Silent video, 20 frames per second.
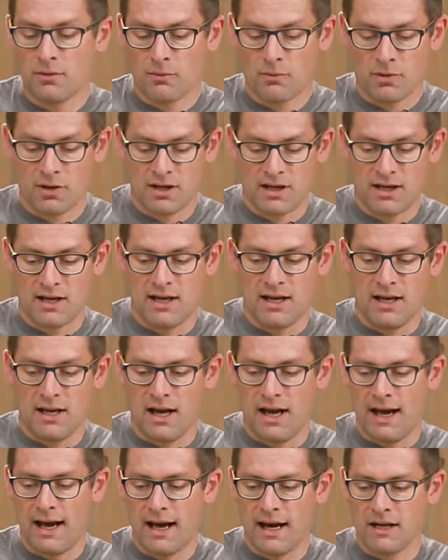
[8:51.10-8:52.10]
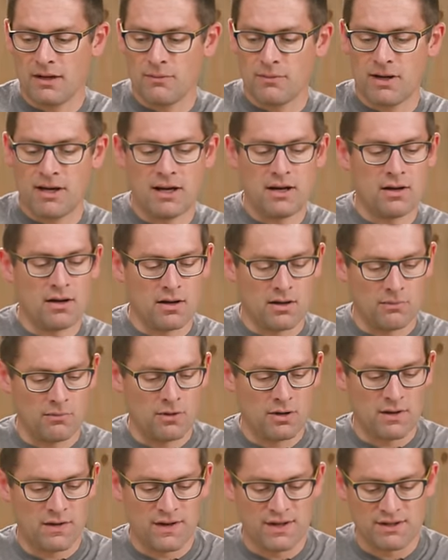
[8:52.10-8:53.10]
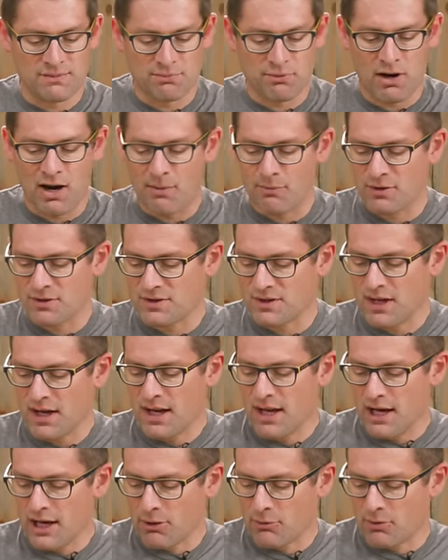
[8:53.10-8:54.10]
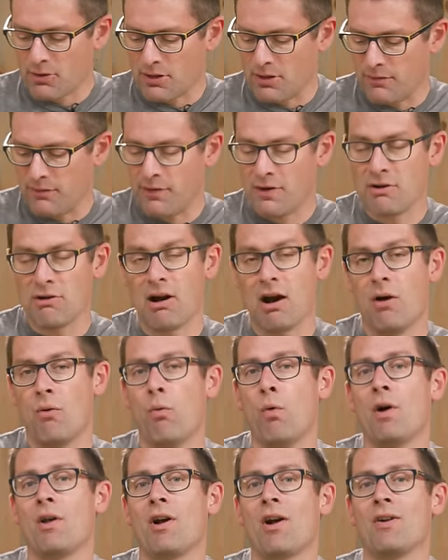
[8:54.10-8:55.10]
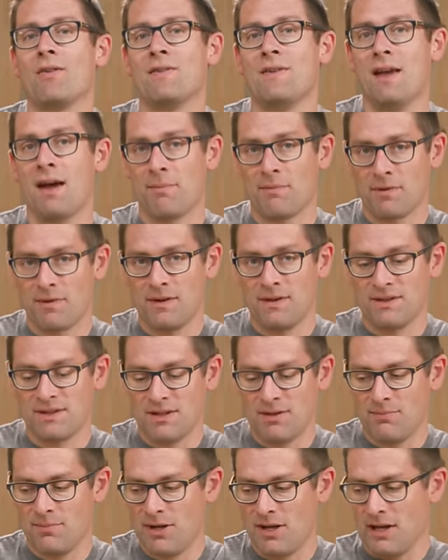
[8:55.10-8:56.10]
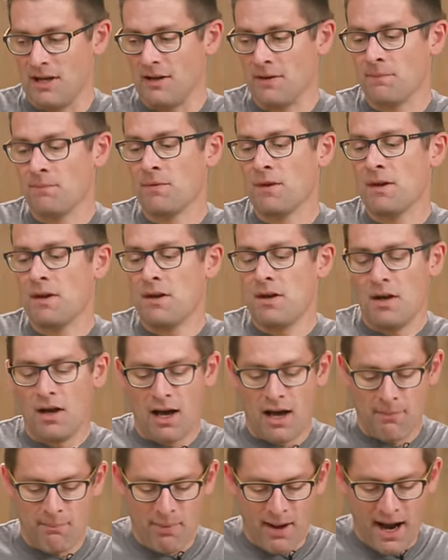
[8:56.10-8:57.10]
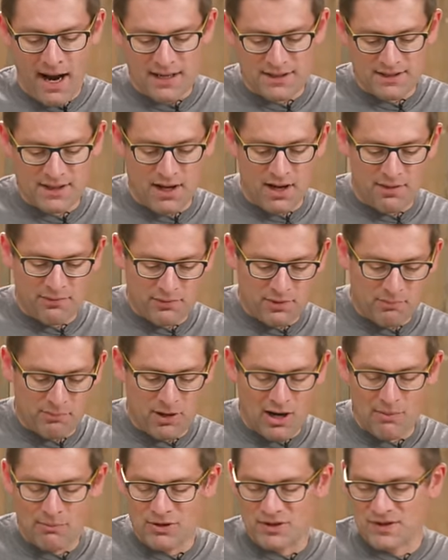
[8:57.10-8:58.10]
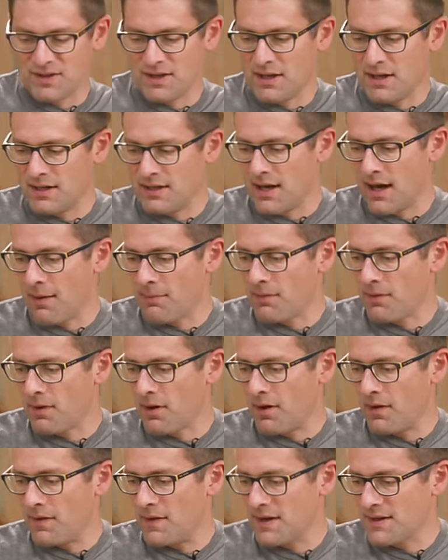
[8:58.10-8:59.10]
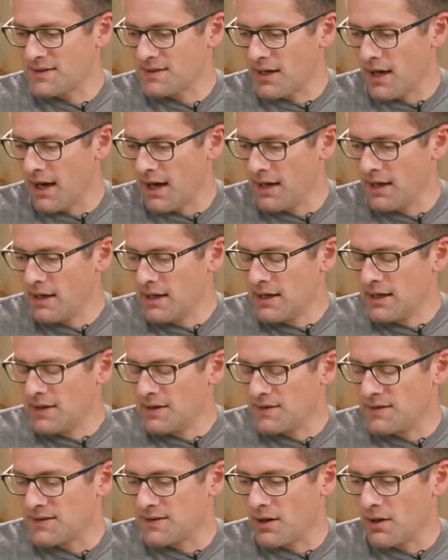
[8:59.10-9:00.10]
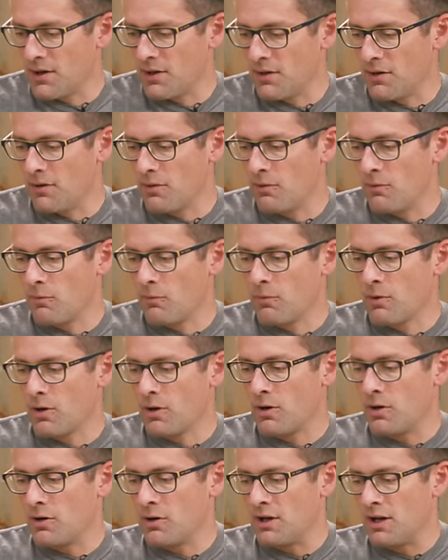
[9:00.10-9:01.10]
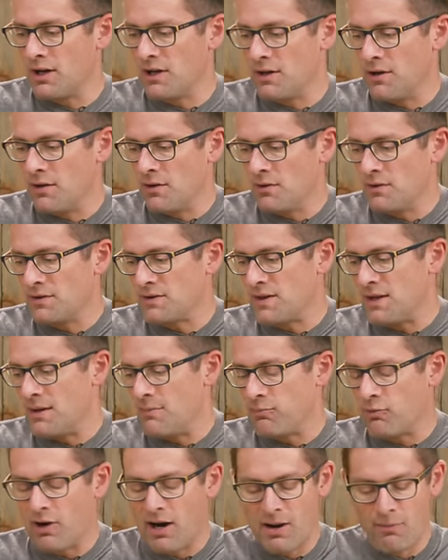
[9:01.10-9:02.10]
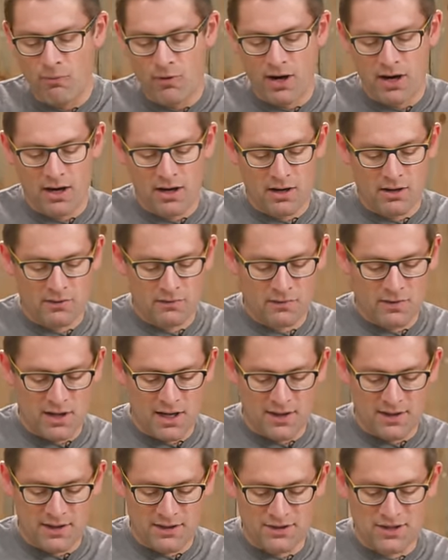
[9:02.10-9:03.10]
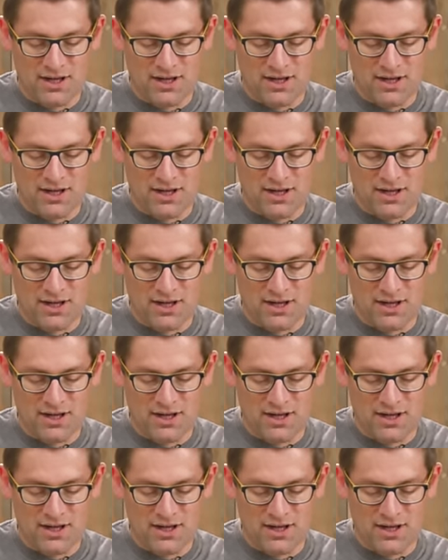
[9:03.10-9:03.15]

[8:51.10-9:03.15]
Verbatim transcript: We're going to get a height reading on one of these primers. And we're going to figure out what our depth needs to be. I backed off the primer seating depth on this guy. So we're going to use the PrimeWhere and the